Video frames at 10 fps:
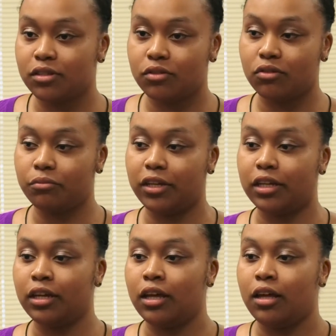He told
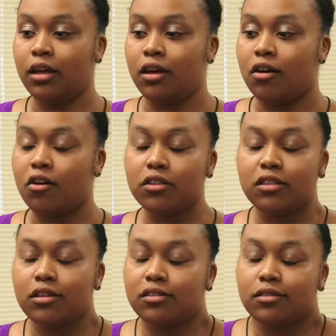me all the
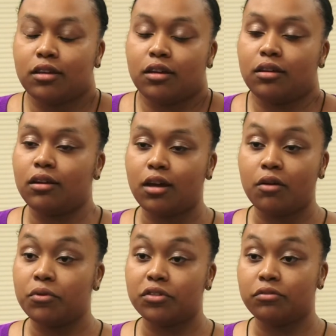things that I
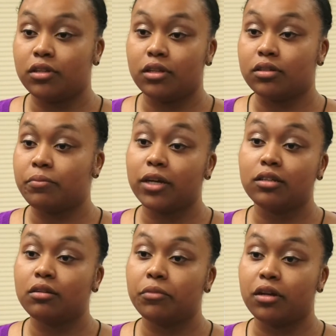wasn't really
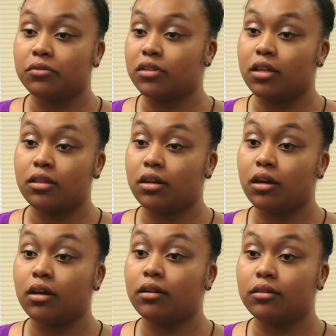expecting, but I was glad that I
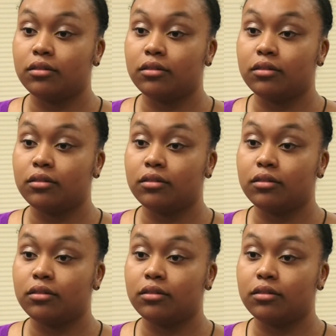got.